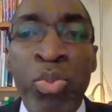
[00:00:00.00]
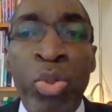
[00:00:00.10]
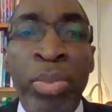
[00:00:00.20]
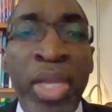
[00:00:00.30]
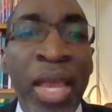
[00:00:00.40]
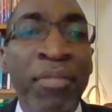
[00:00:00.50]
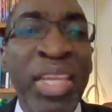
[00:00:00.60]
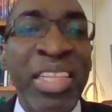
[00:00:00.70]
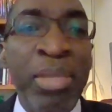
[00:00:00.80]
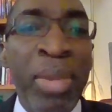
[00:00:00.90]
We'll be
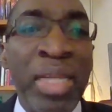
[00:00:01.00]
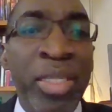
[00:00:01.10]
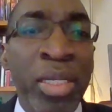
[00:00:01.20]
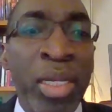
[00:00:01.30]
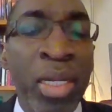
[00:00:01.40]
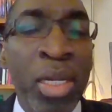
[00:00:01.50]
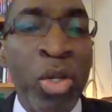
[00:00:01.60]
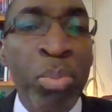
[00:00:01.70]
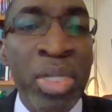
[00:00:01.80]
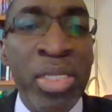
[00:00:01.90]
having thematic
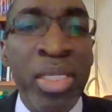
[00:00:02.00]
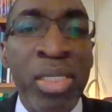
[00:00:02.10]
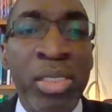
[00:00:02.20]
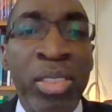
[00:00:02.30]
committees,